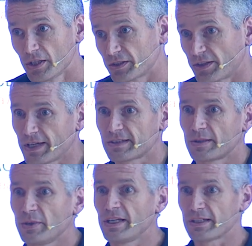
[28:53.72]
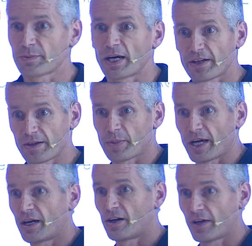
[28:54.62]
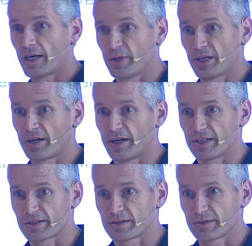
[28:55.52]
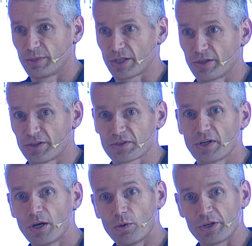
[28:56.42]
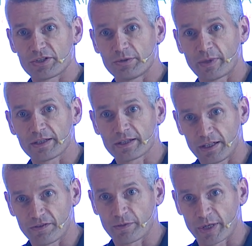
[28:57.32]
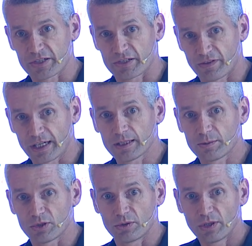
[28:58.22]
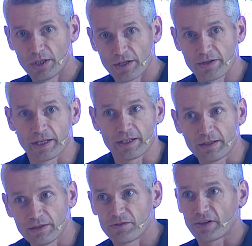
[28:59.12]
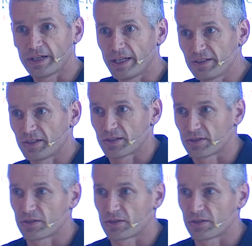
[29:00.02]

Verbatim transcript: So that to me is part of the power of APIs because once you make that information available, then very easy to,